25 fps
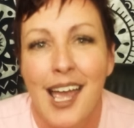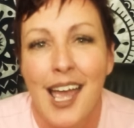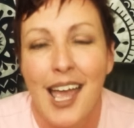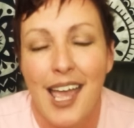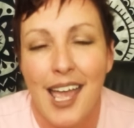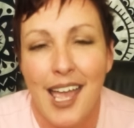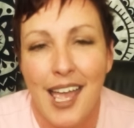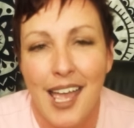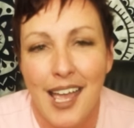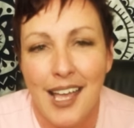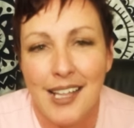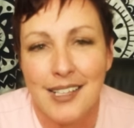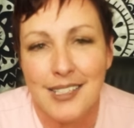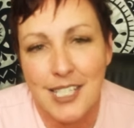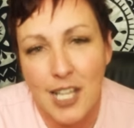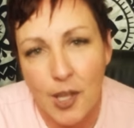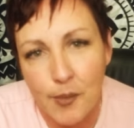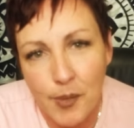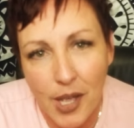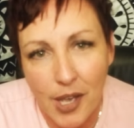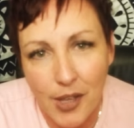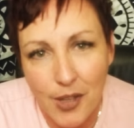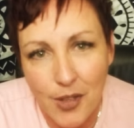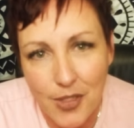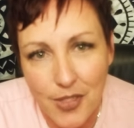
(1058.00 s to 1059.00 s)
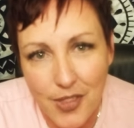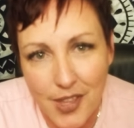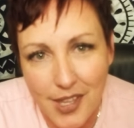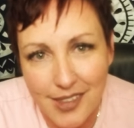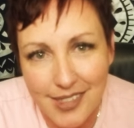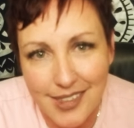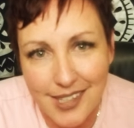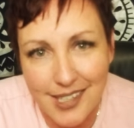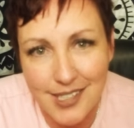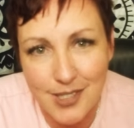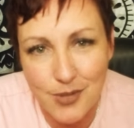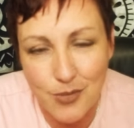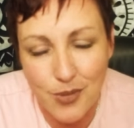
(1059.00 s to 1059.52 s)
And tell me how you think
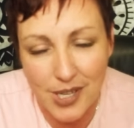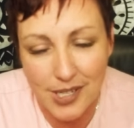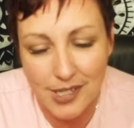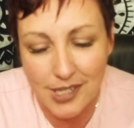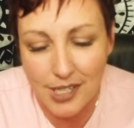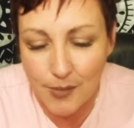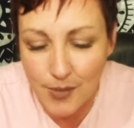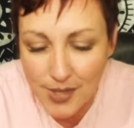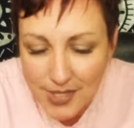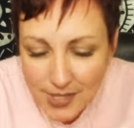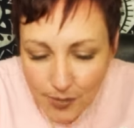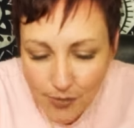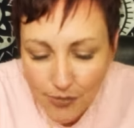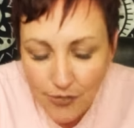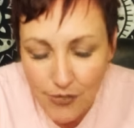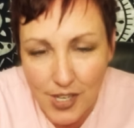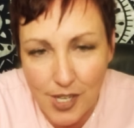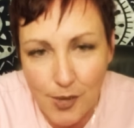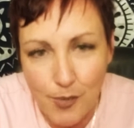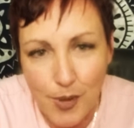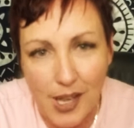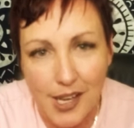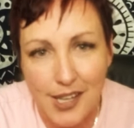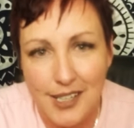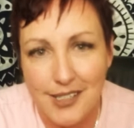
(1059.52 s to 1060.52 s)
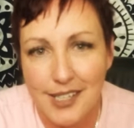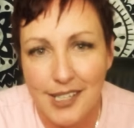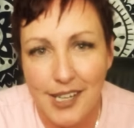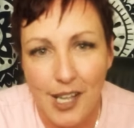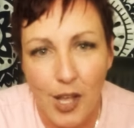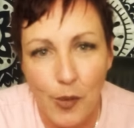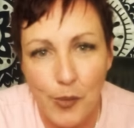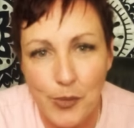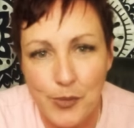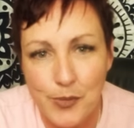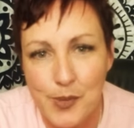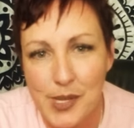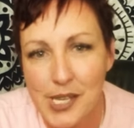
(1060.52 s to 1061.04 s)
things went. Give me some feedback, because that
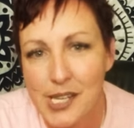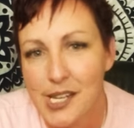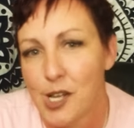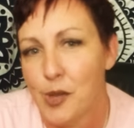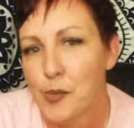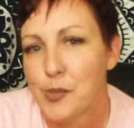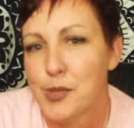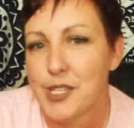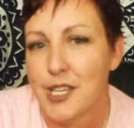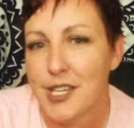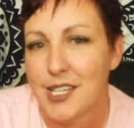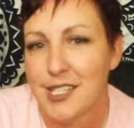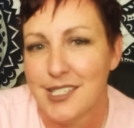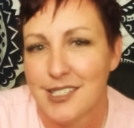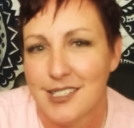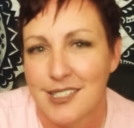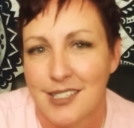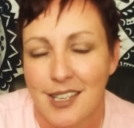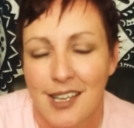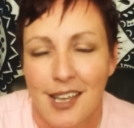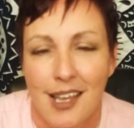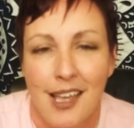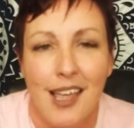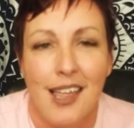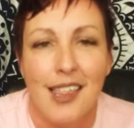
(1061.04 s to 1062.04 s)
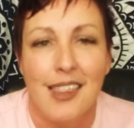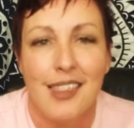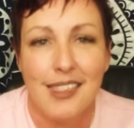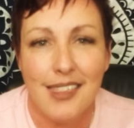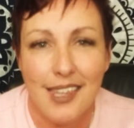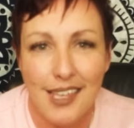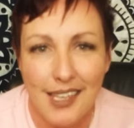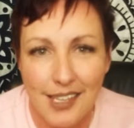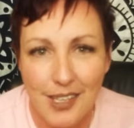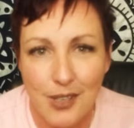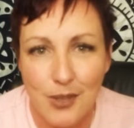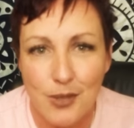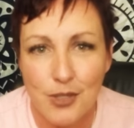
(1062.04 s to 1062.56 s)
helps me, helps us.
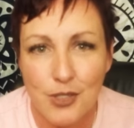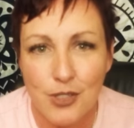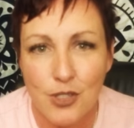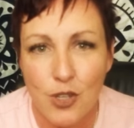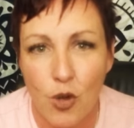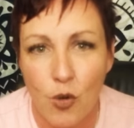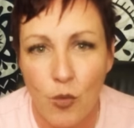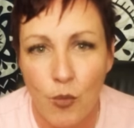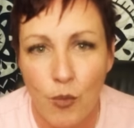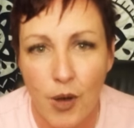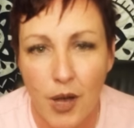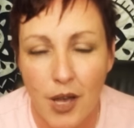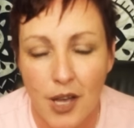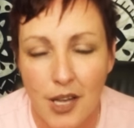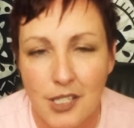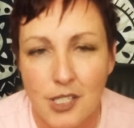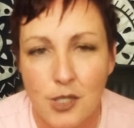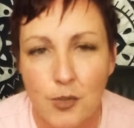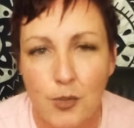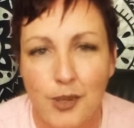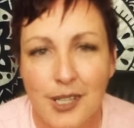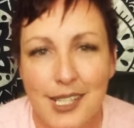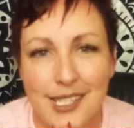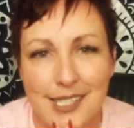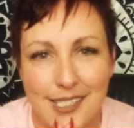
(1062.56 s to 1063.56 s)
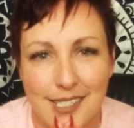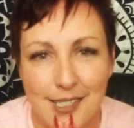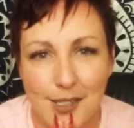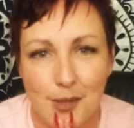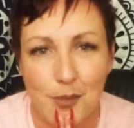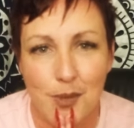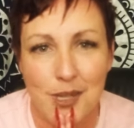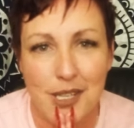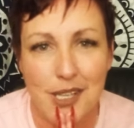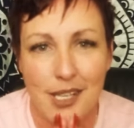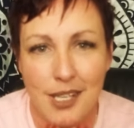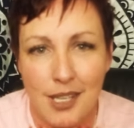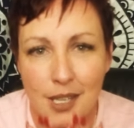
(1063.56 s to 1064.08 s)
Thank you so much. Blessed
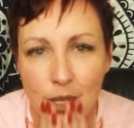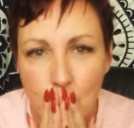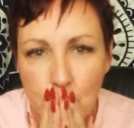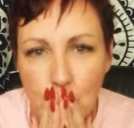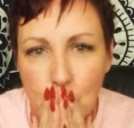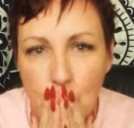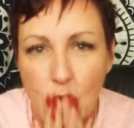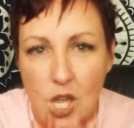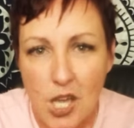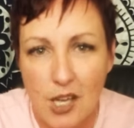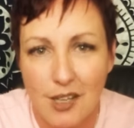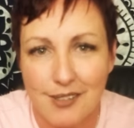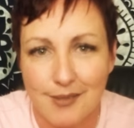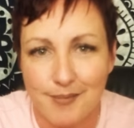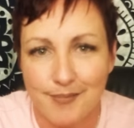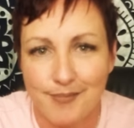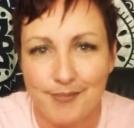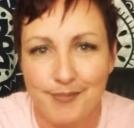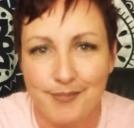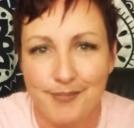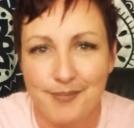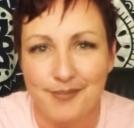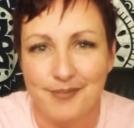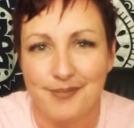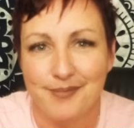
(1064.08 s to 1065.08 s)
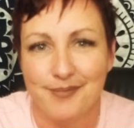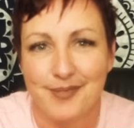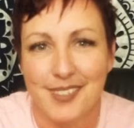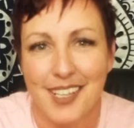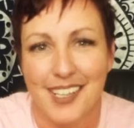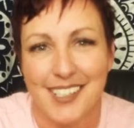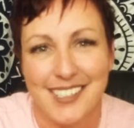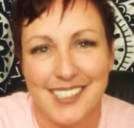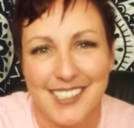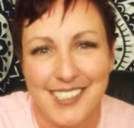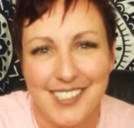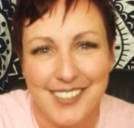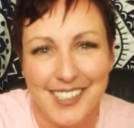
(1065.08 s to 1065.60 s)
be. I'll
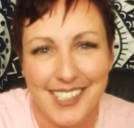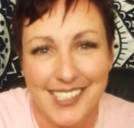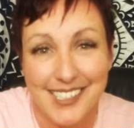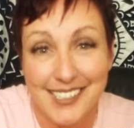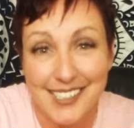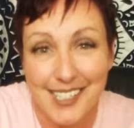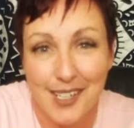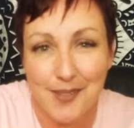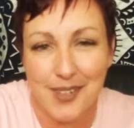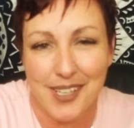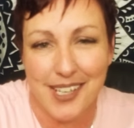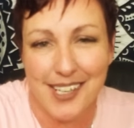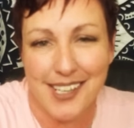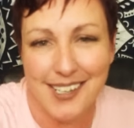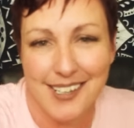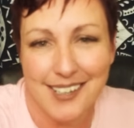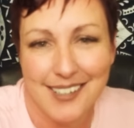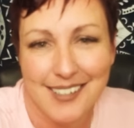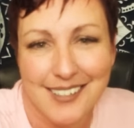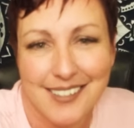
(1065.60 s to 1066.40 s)
see you next time, okay?